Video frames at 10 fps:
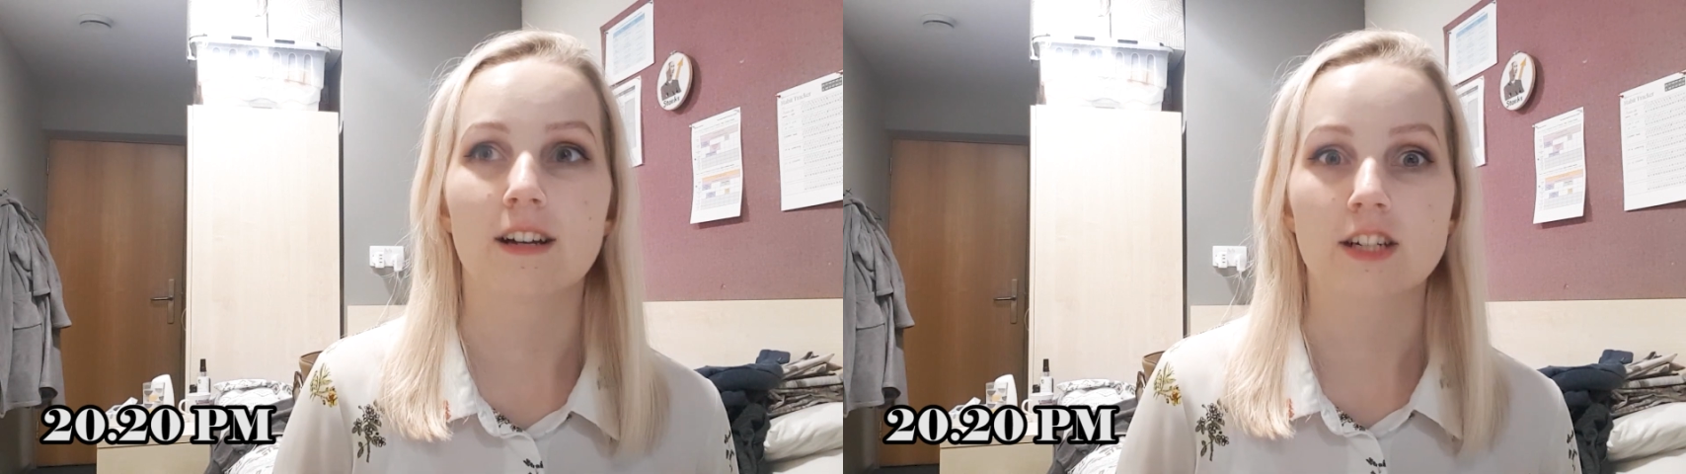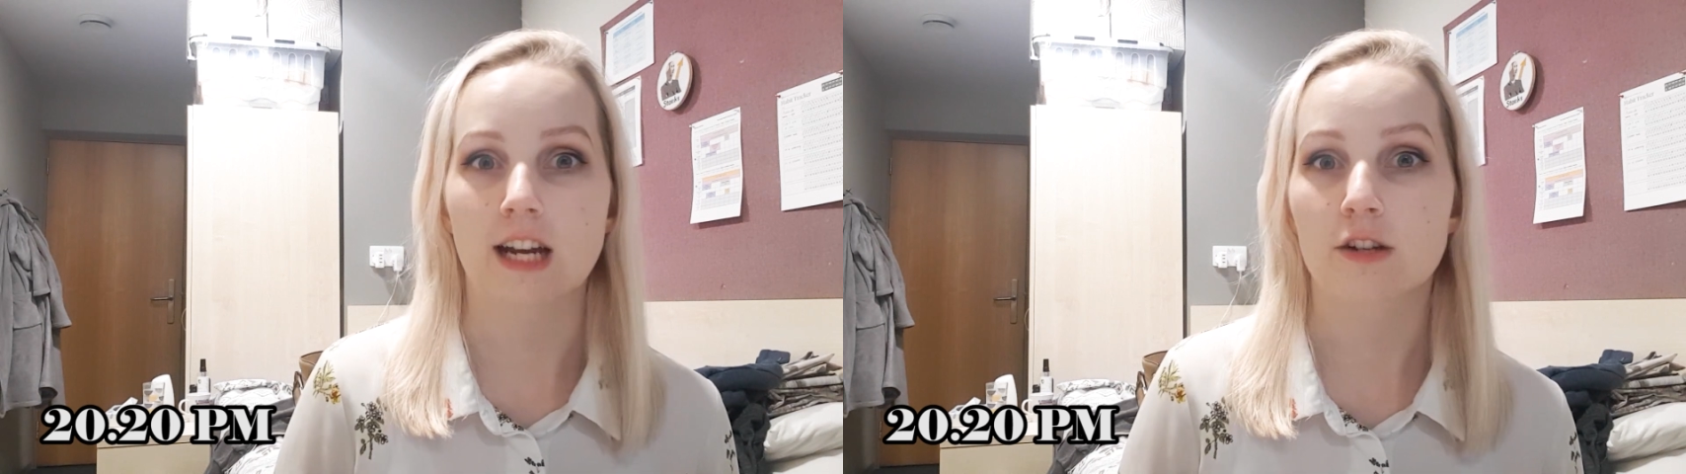
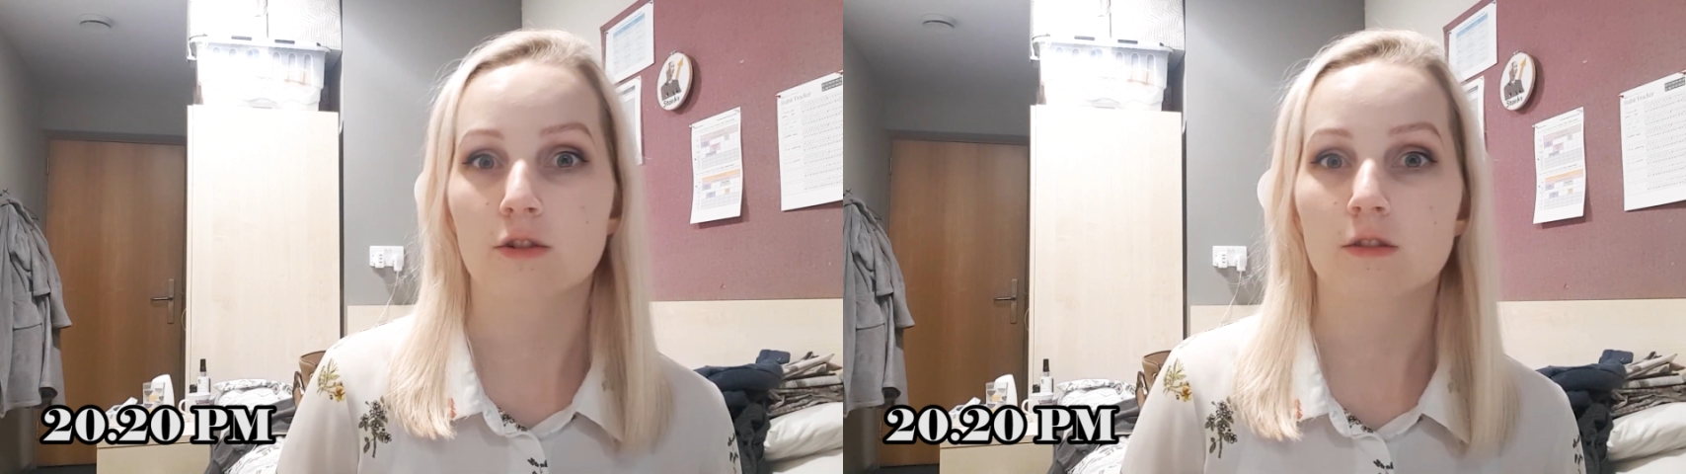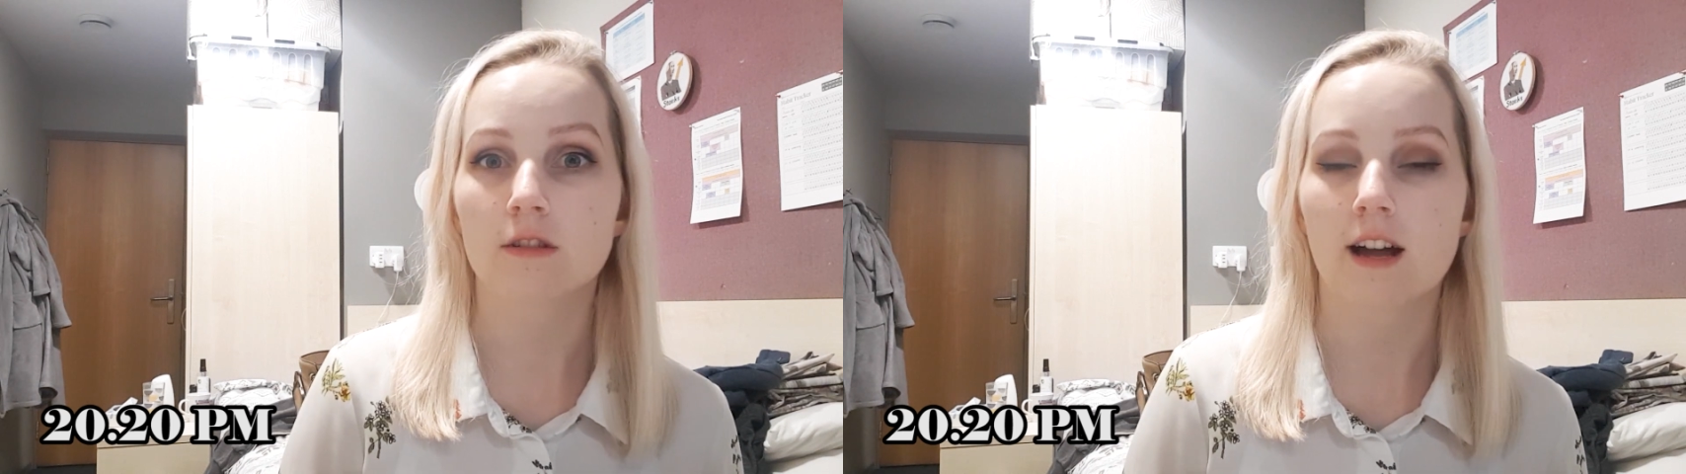
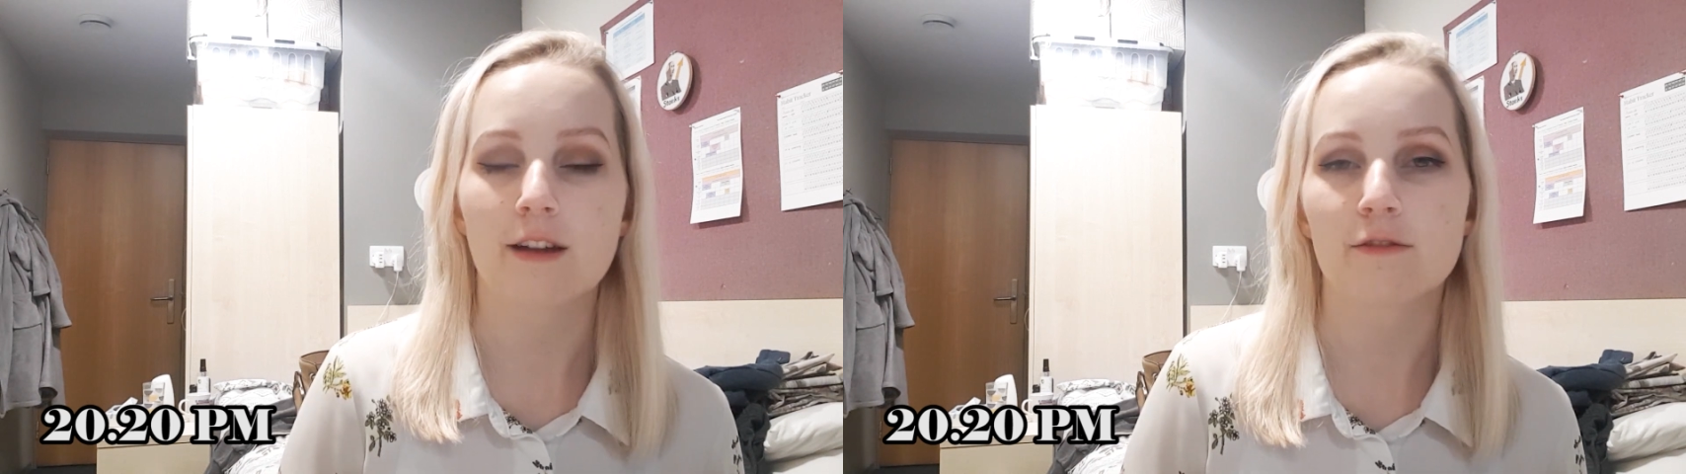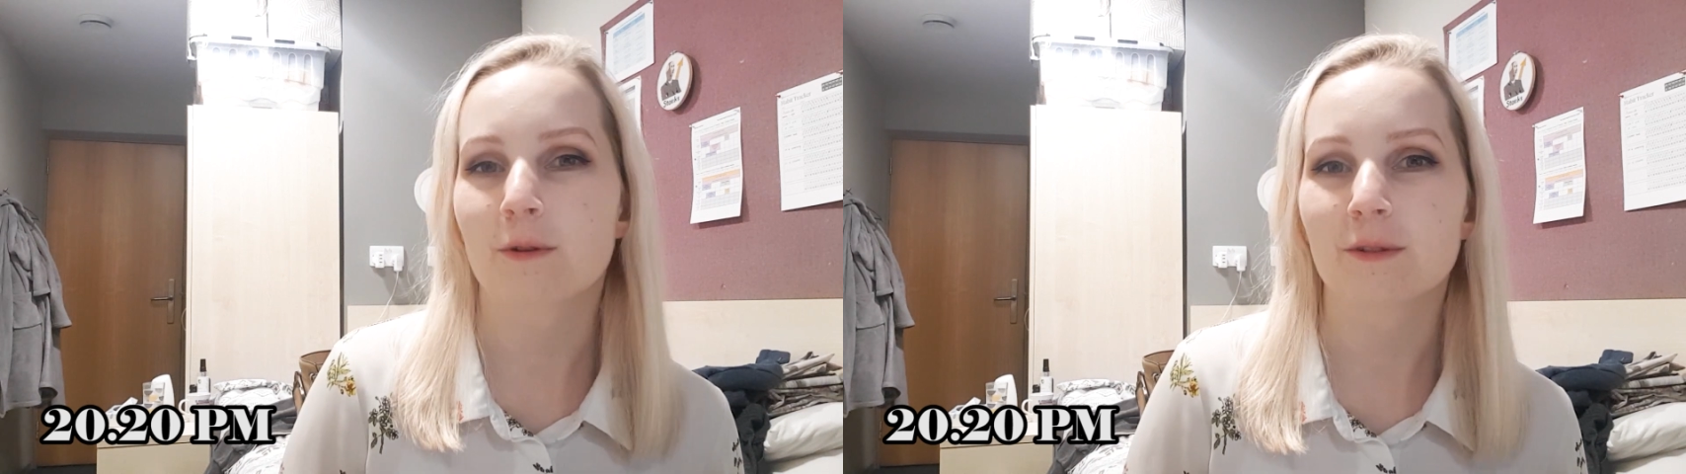shadow
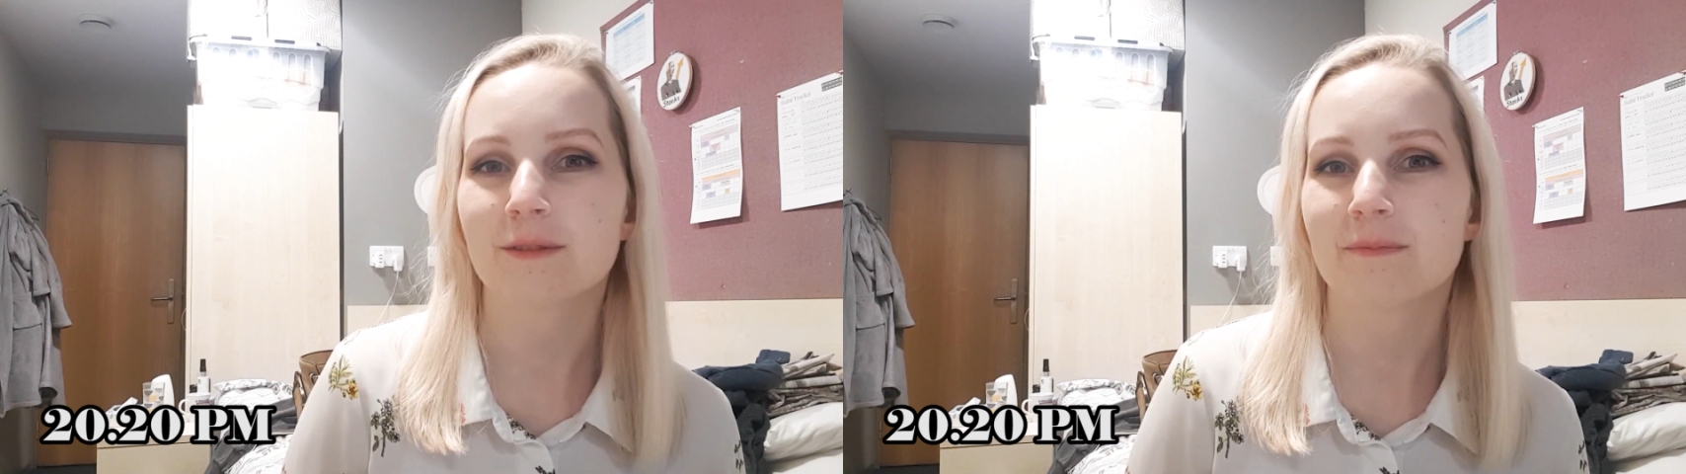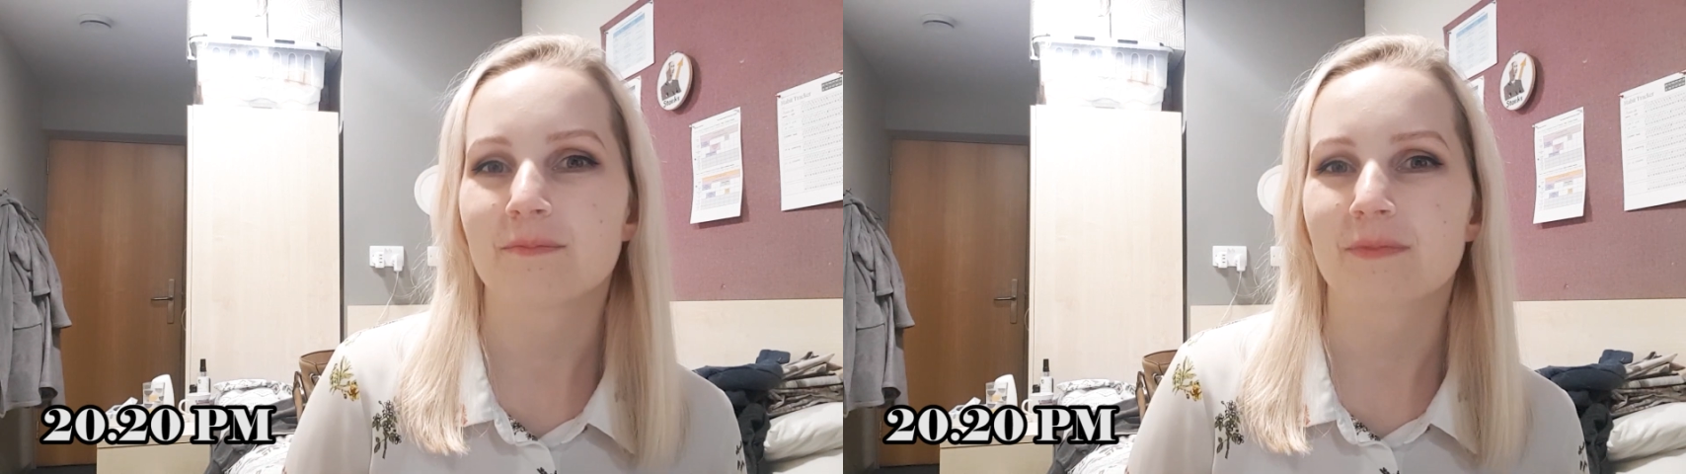everyone,